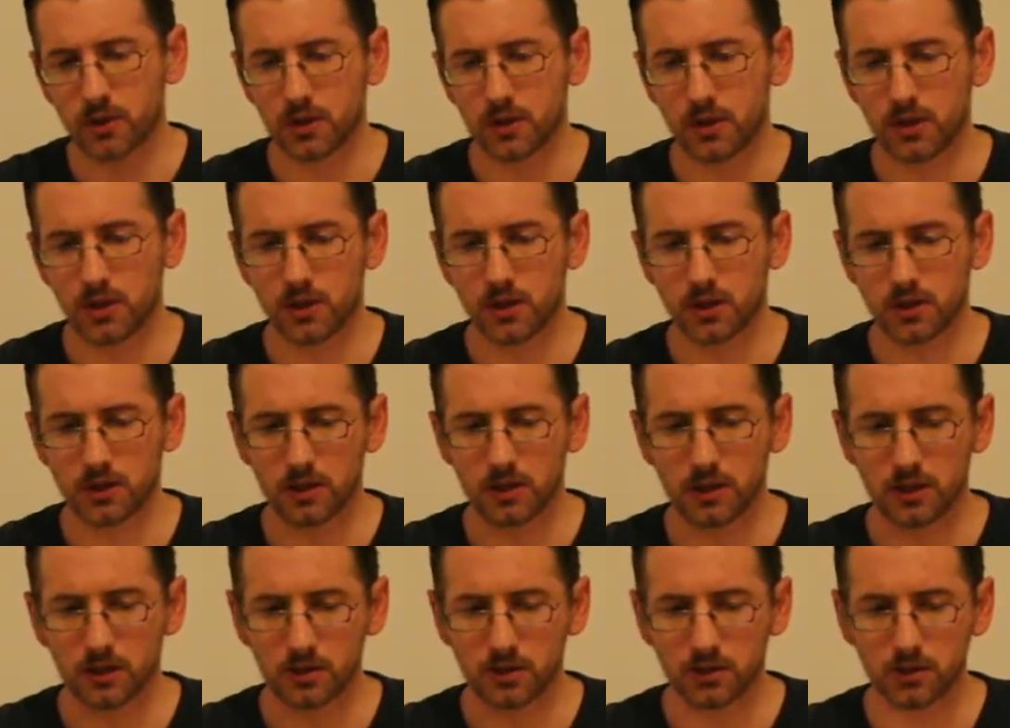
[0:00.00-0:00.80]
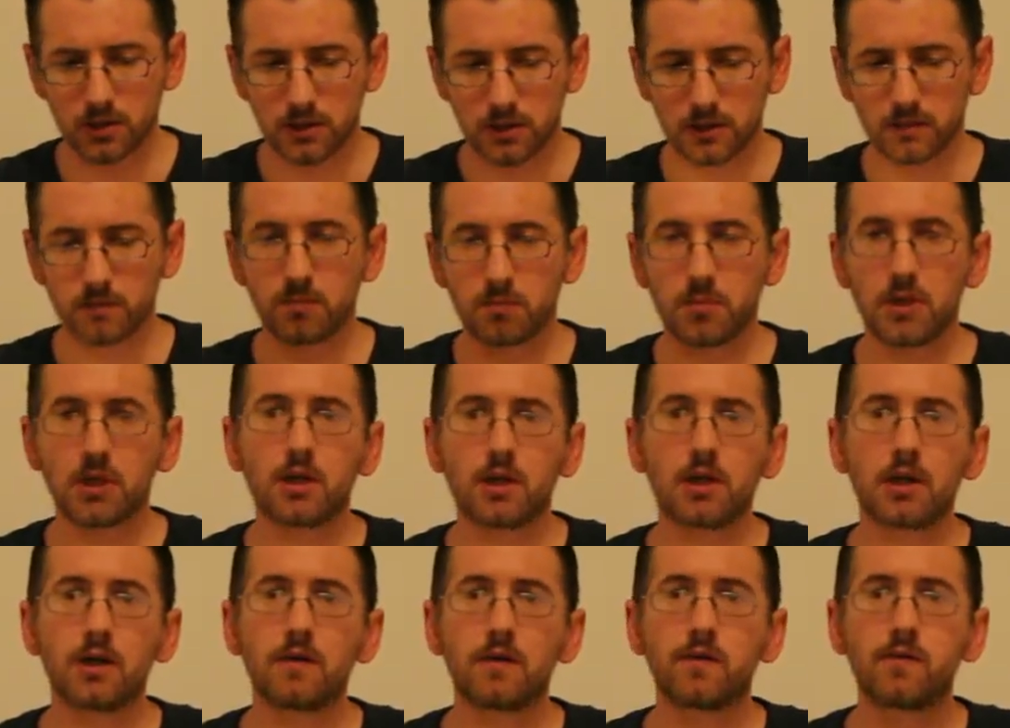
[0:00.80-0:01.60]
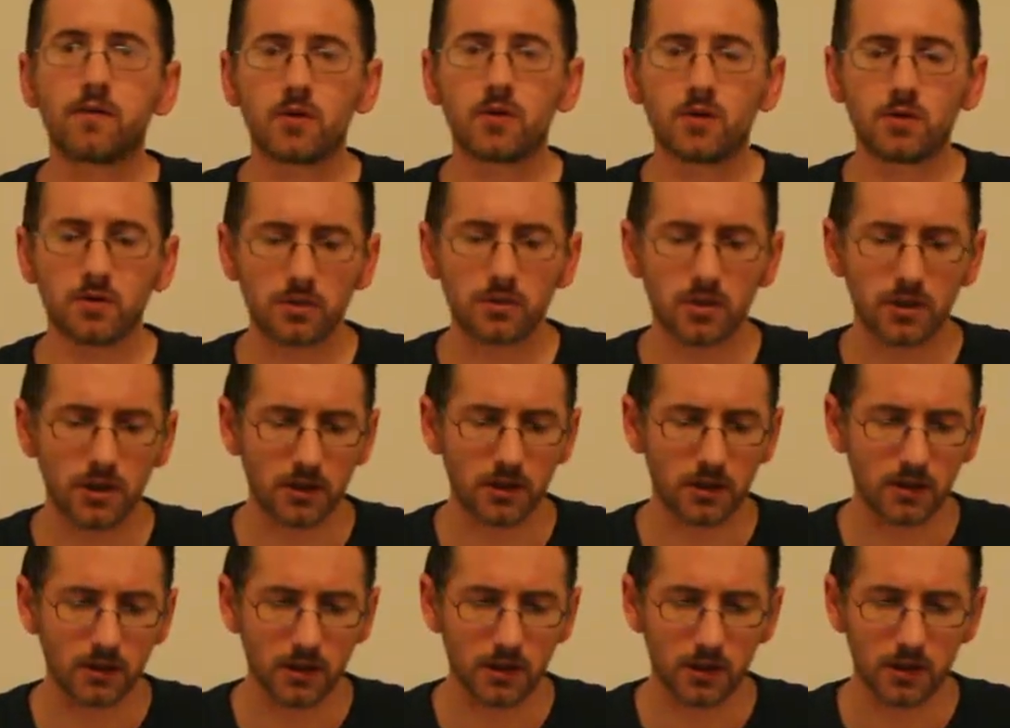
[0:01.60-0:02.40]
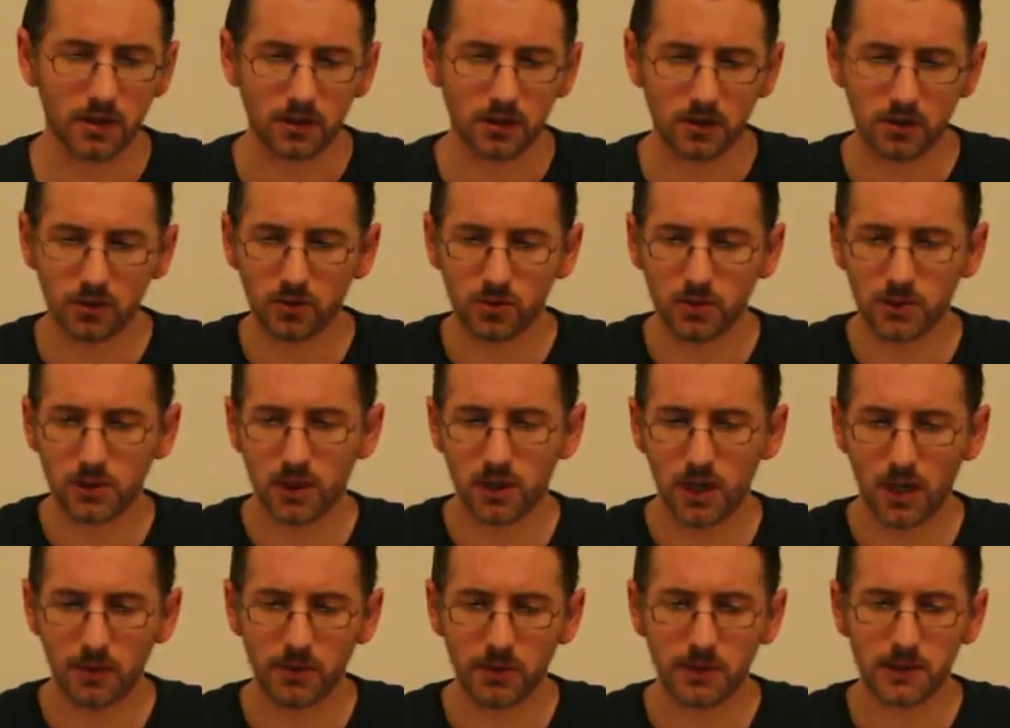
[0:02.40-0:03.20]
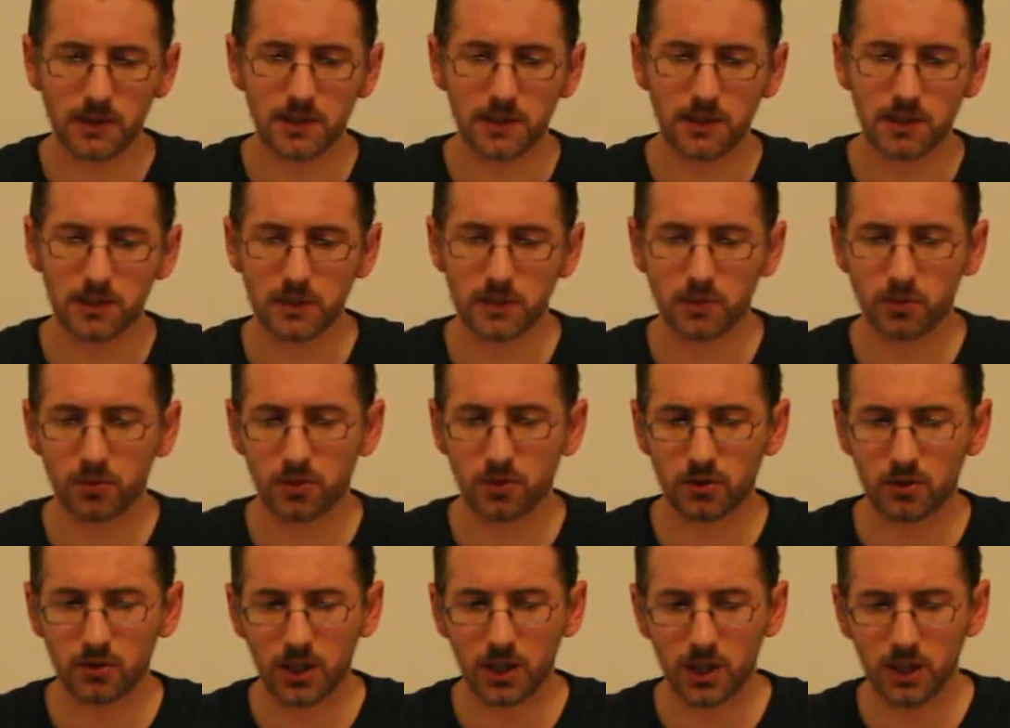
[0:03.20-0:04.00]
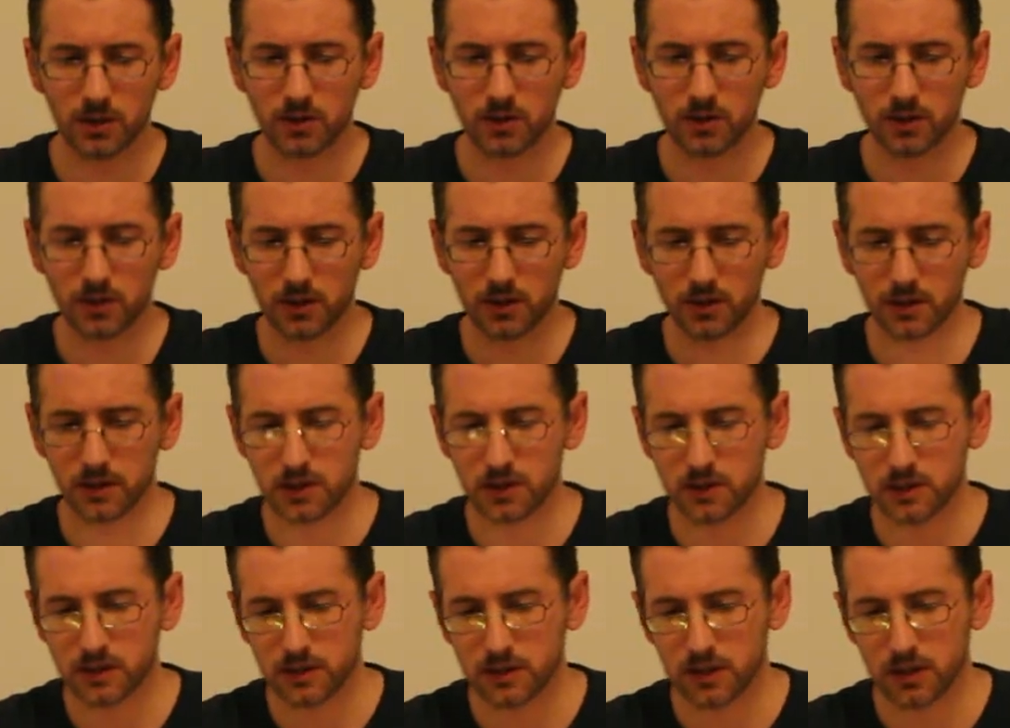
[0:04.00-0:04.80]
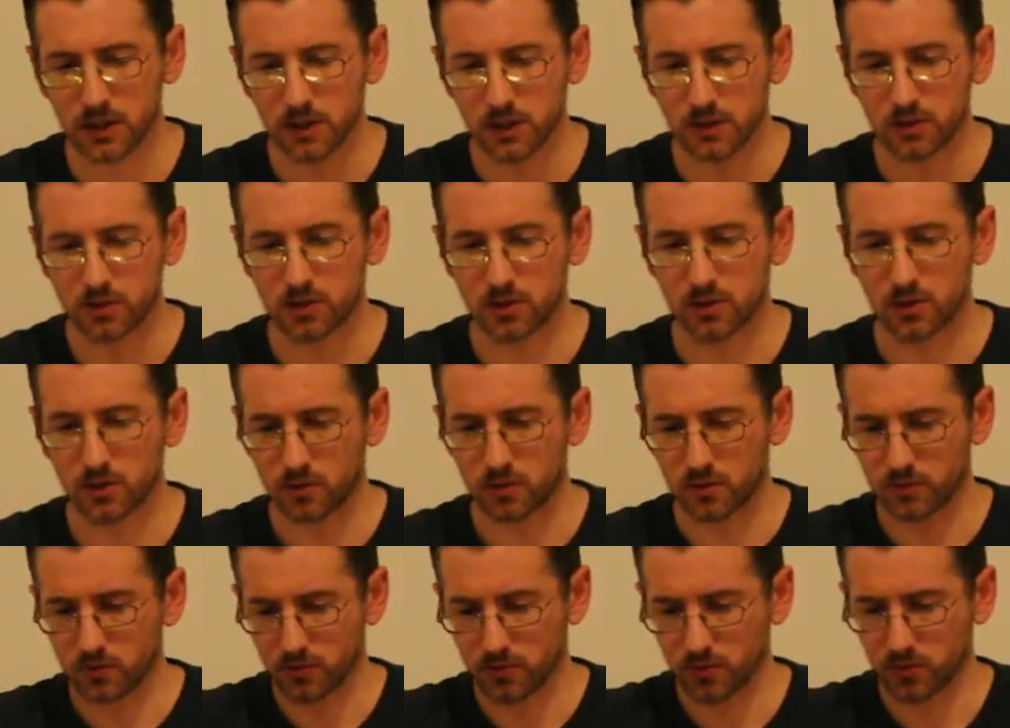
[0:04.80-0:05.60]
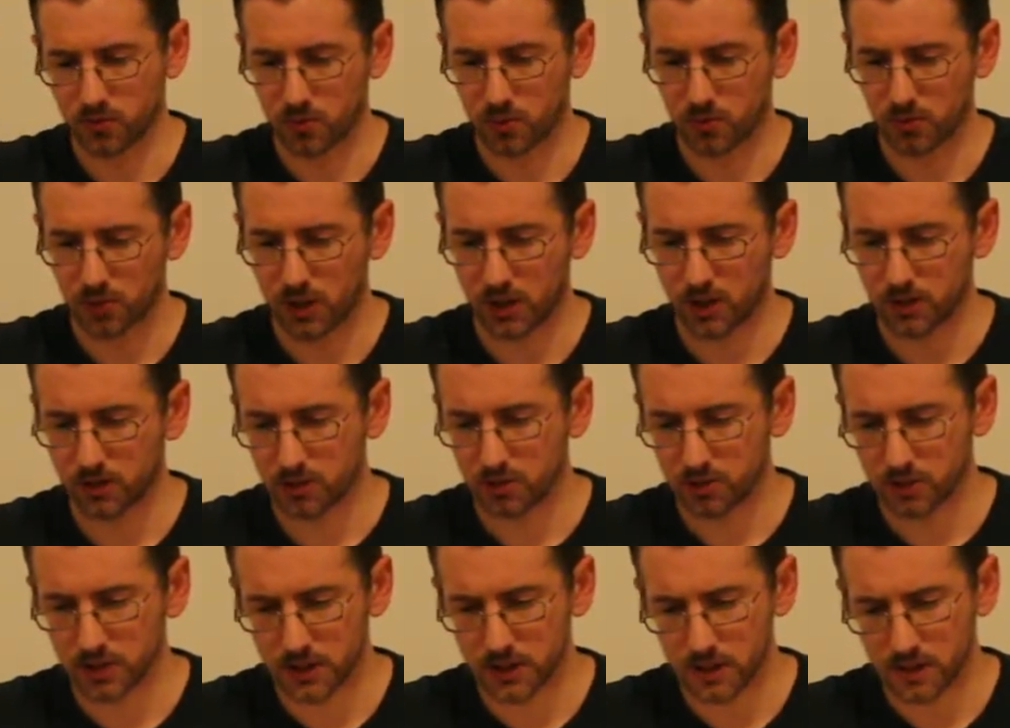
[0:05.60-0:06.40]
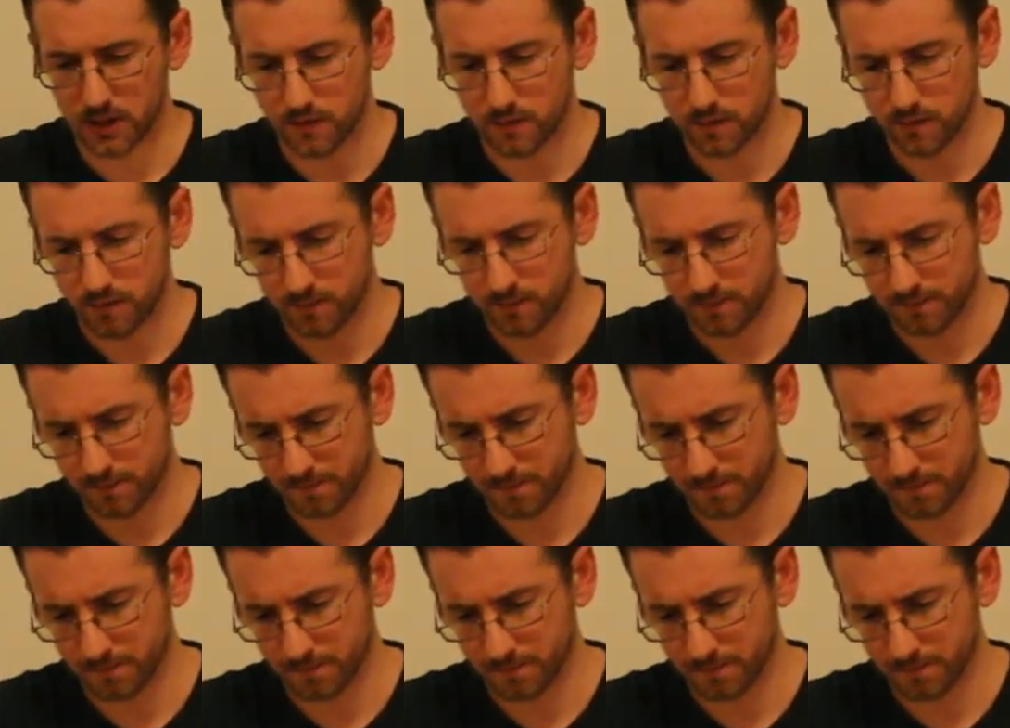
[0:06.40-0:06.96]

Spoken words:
and just be careful and use common sense when you're handling this, so you won't cut yourself.